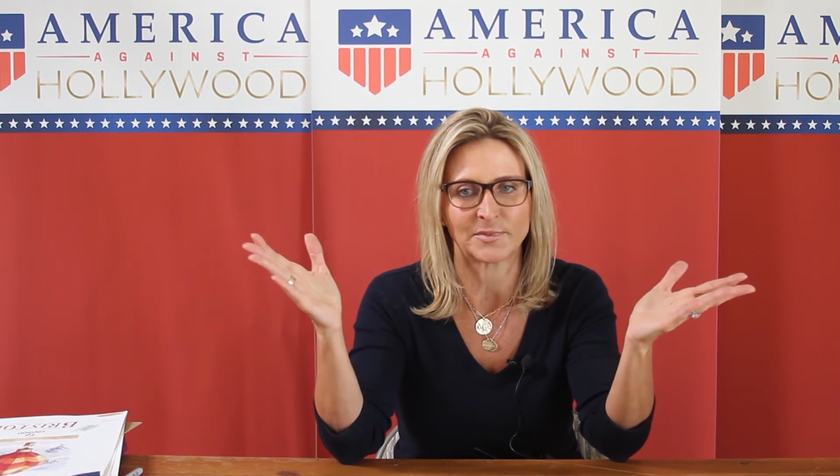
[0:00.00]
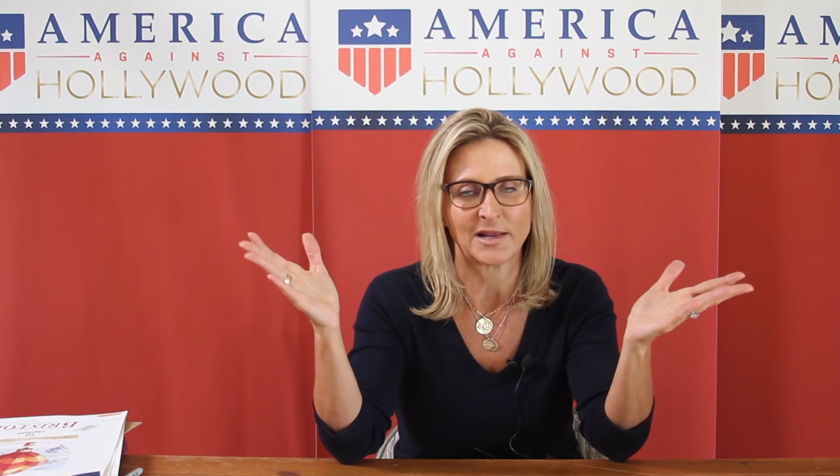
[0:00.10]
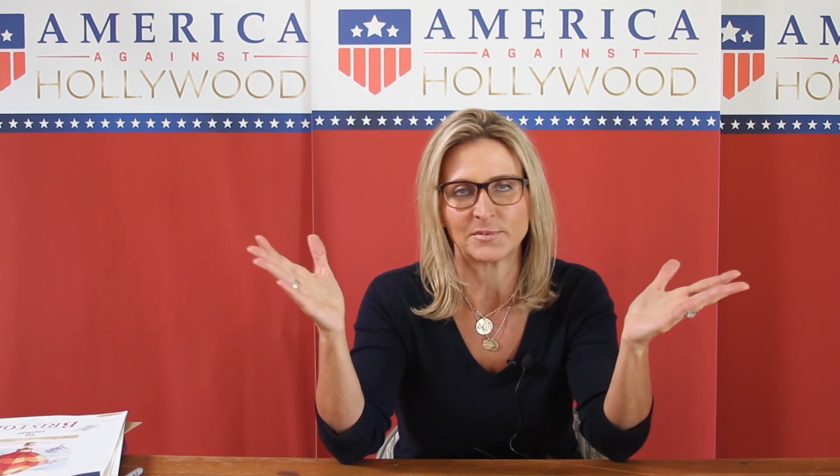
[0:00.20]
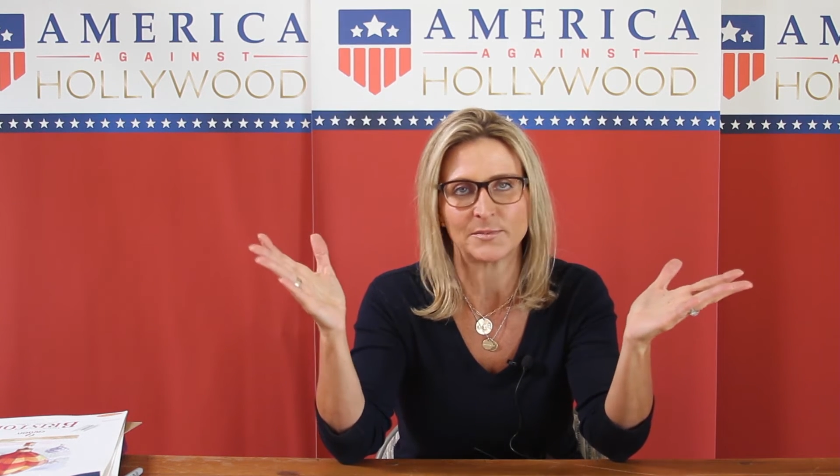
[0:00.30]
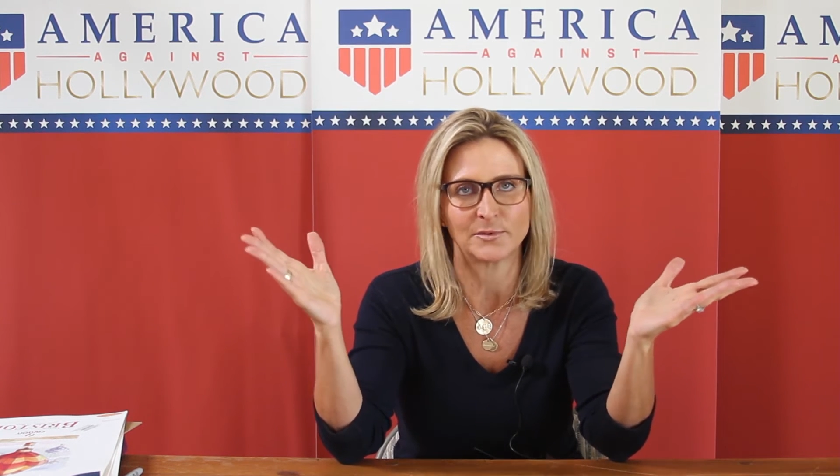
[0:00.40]

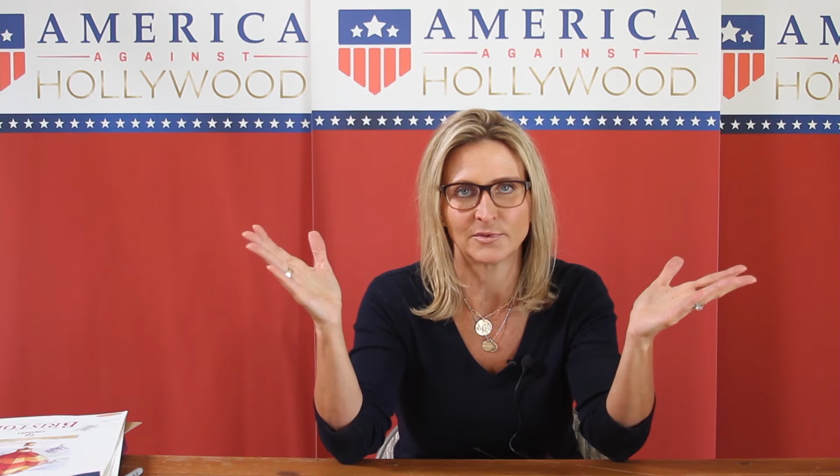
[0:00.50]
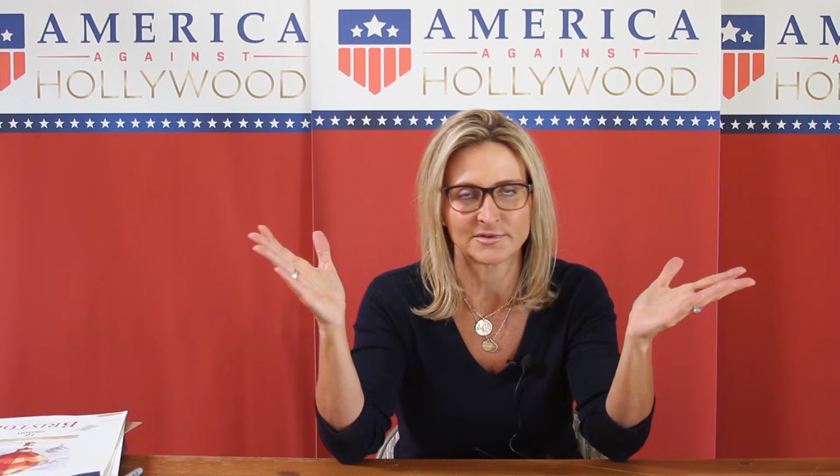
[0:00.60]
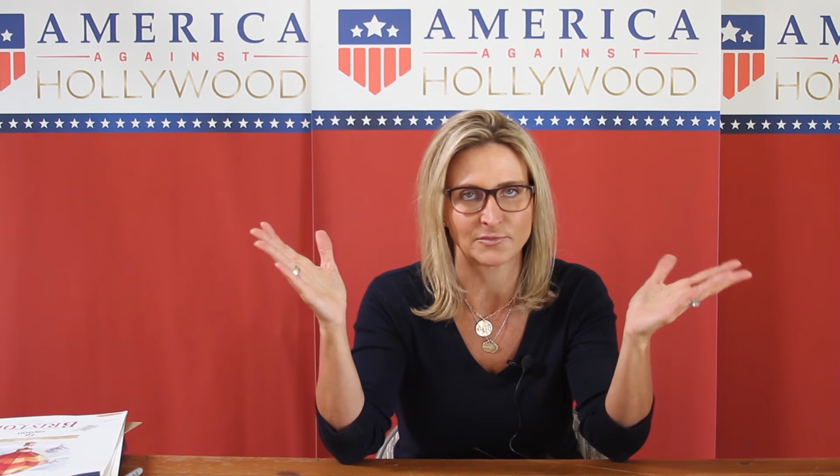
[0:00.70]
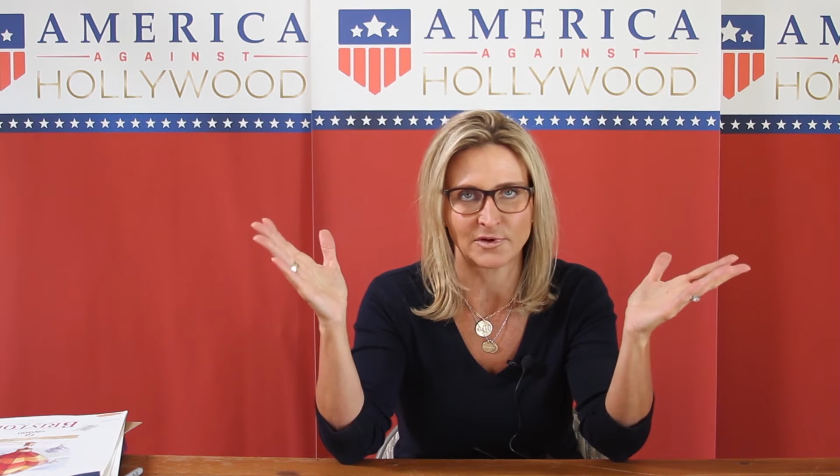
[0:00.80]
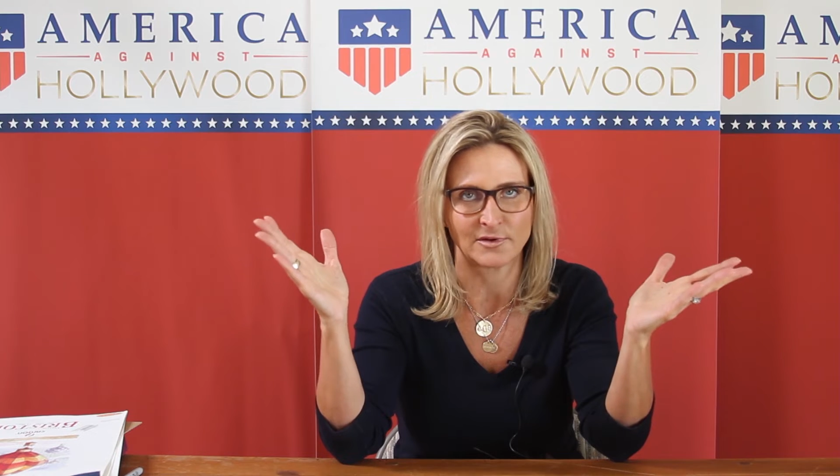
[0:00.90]
black people
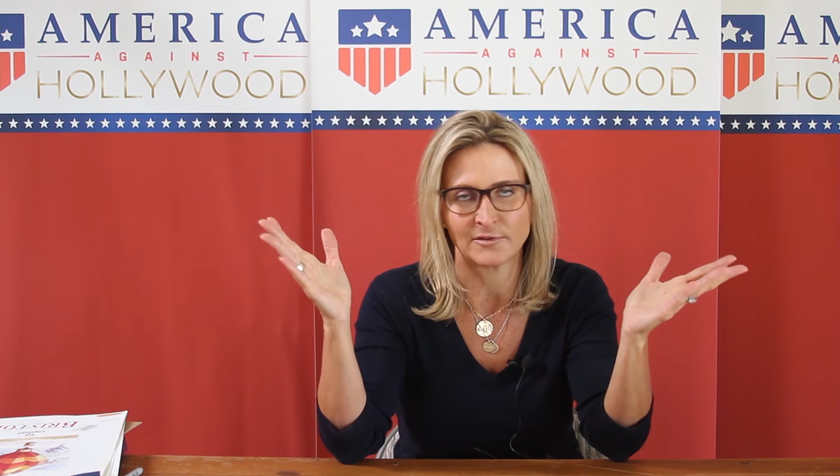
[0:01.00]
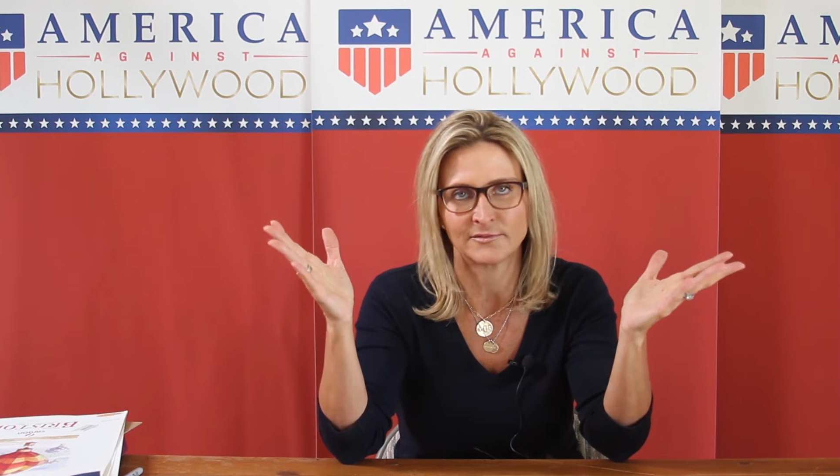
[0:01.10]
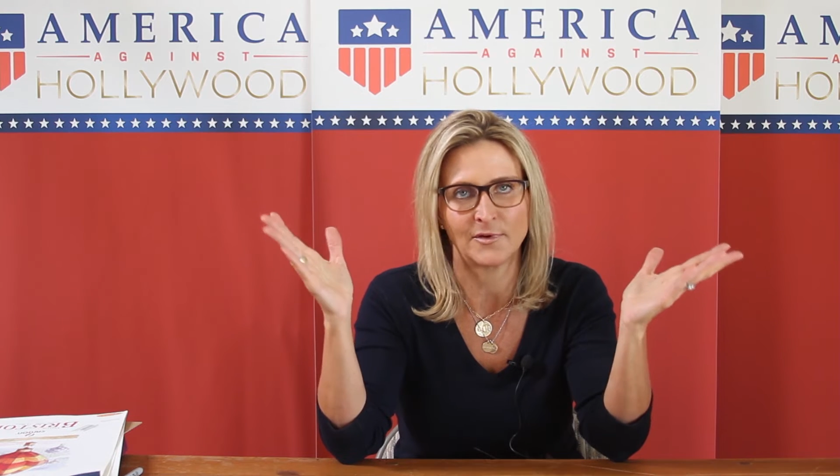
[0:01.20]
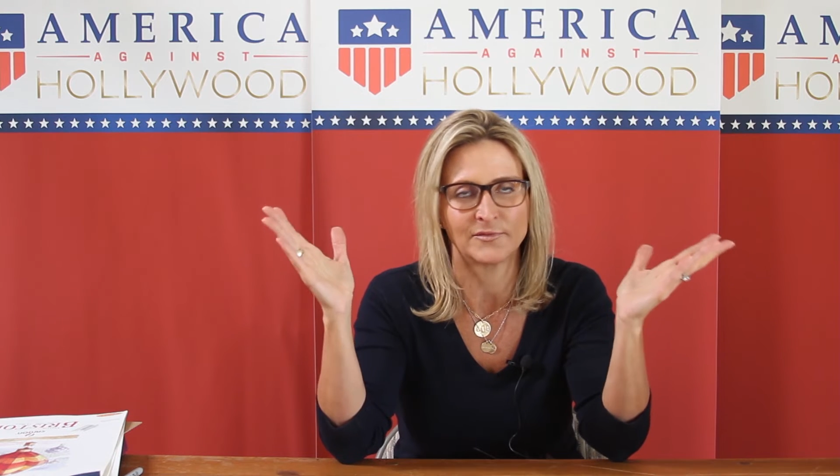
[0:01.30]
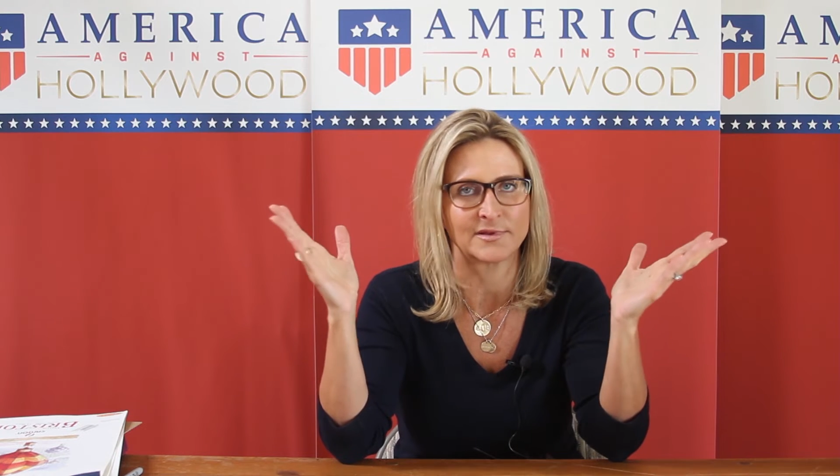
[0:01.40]
were
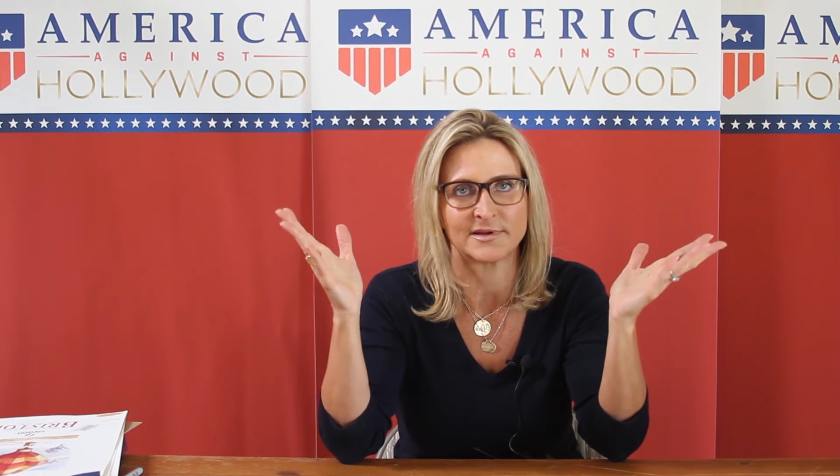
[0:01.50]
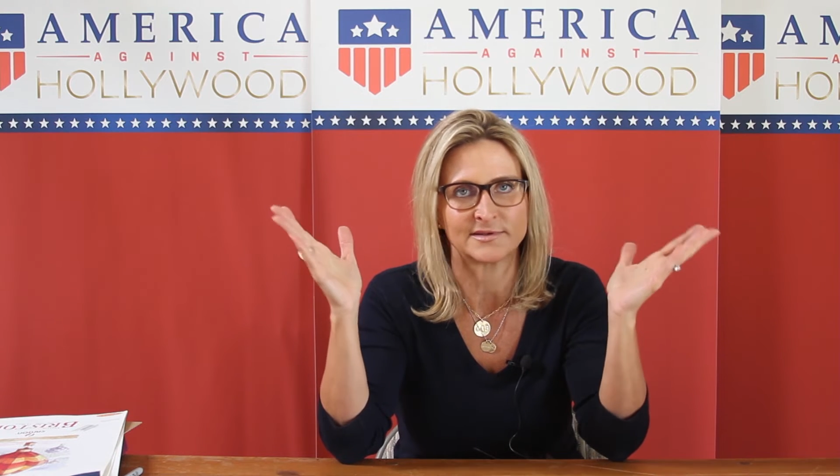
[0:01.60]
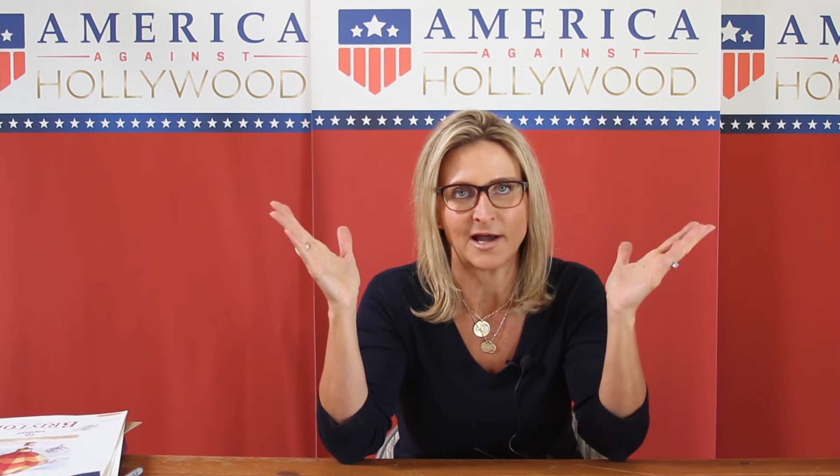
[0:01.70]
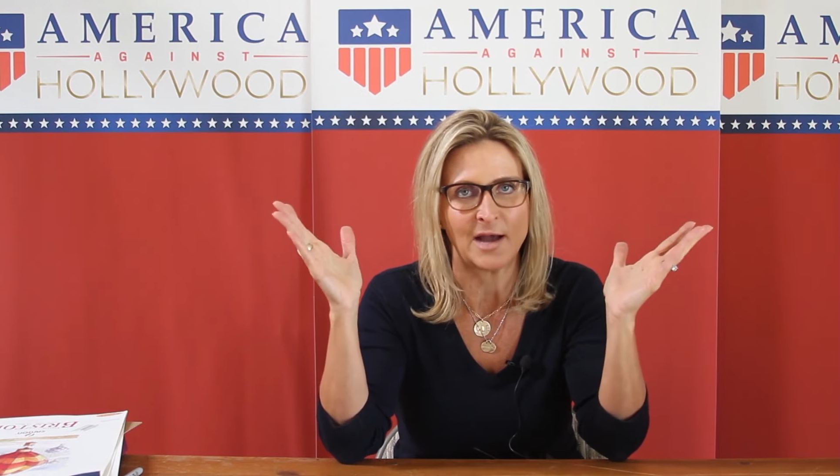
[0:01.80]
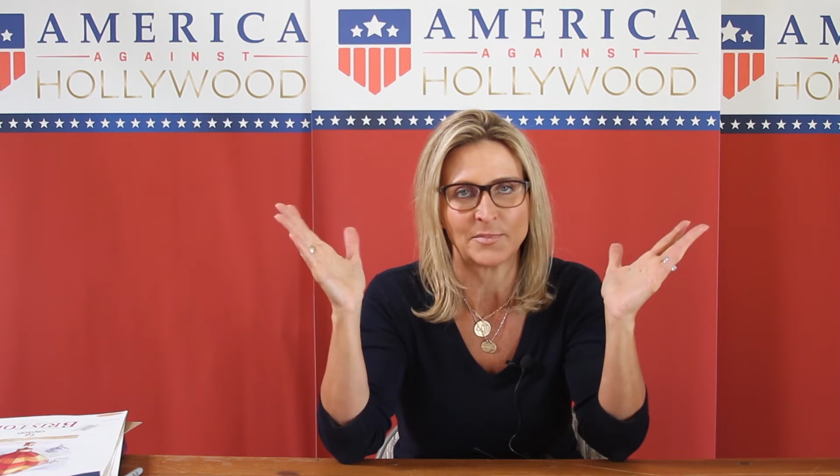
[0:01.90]
over the
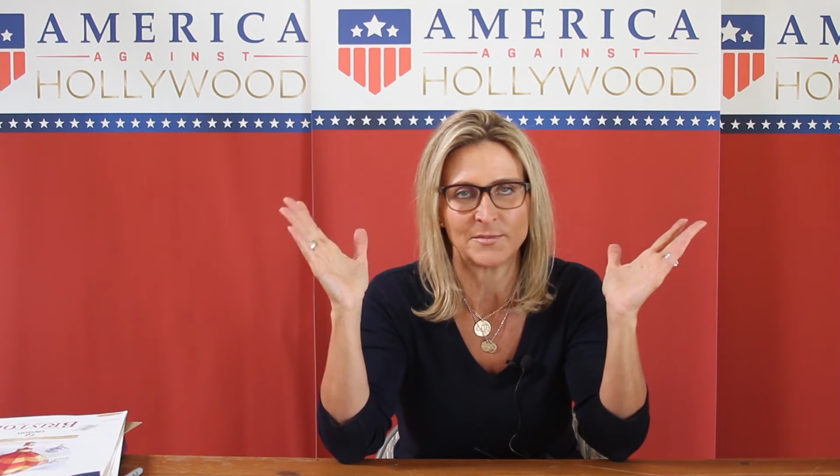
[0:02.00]
top.